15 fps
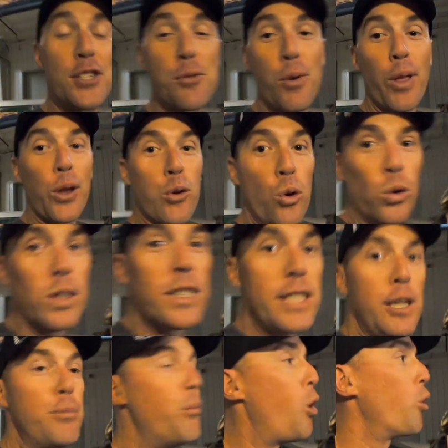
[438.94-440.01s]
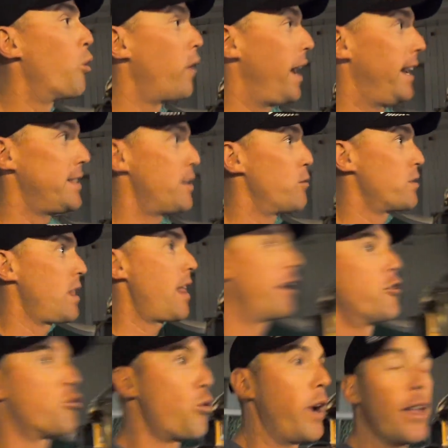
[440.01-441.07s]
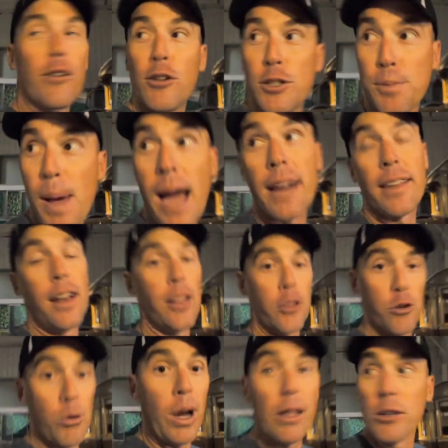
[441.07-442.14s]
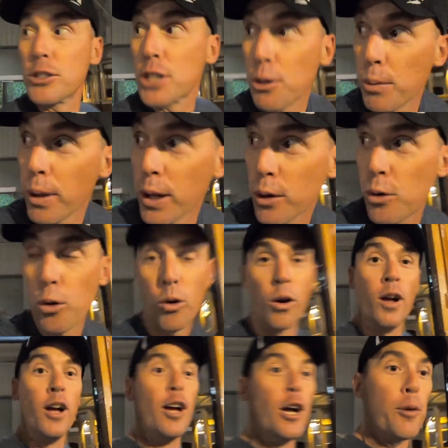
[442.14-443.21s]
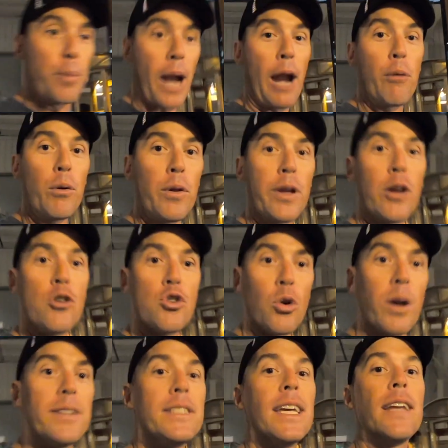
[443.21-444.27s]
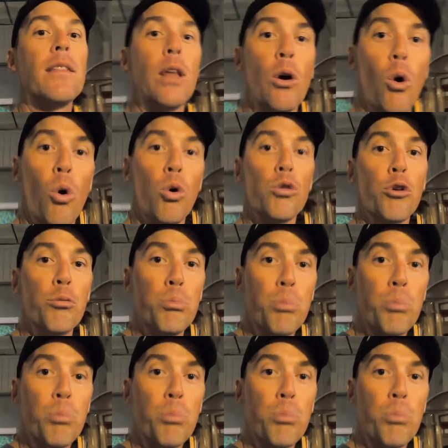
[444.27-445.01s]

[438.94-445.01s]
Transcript: is really cool to see motorized. There was a lot of trailers back then, and the trailers are really cool, but I really enjoy seeing the older